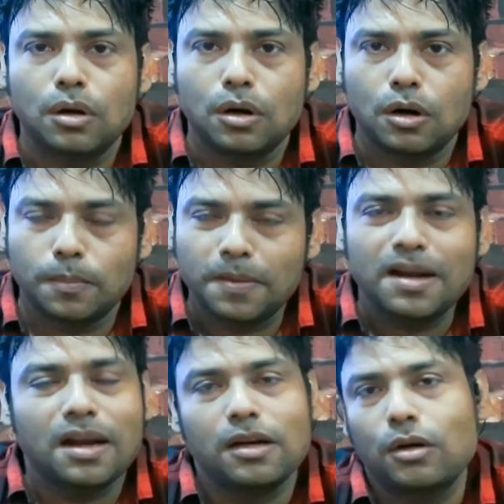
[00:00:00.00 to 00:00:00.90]
open
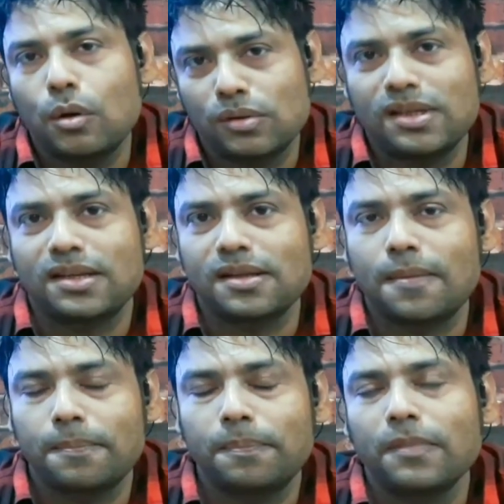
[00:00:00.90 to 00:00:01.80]
and closed
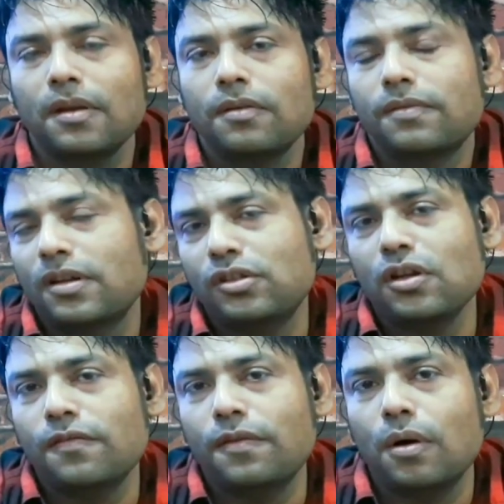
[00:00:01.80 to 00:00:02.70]
exam. First
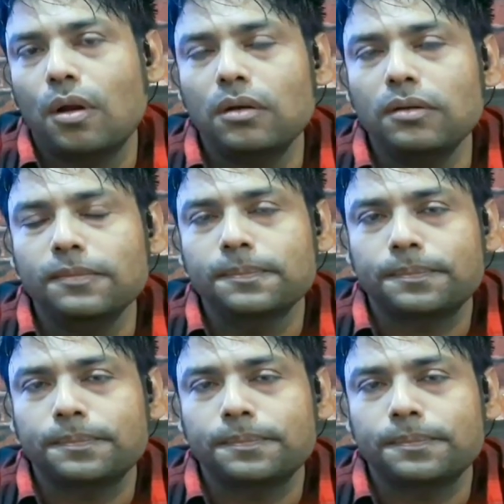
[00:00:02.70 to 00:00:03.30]
of all,